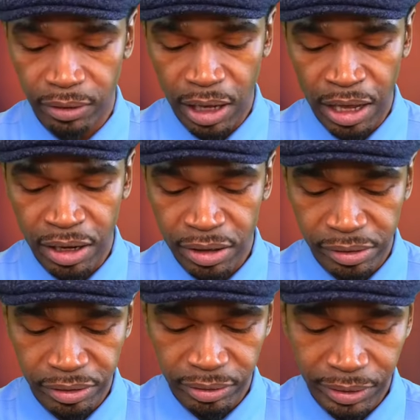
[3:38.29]

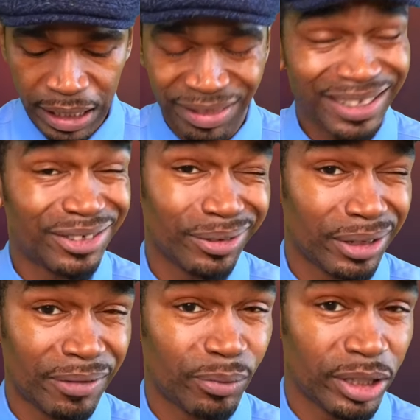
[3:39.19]
And I think you'll
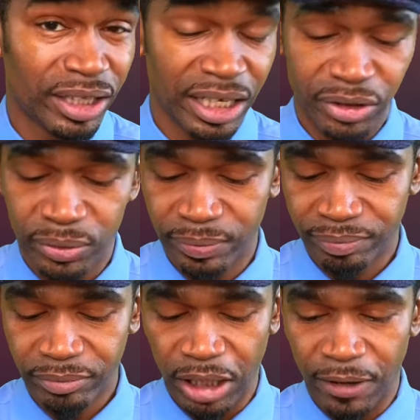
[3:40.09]
love what they do.
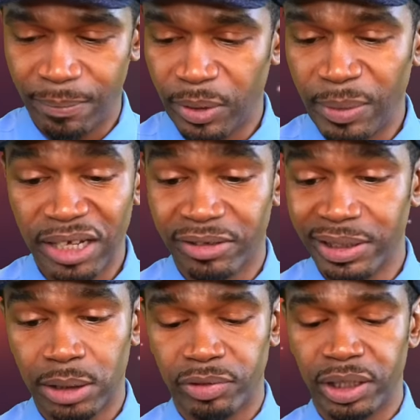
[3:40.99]
The maker
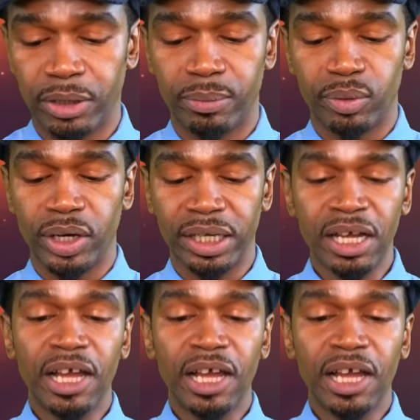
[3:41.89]
is really on point.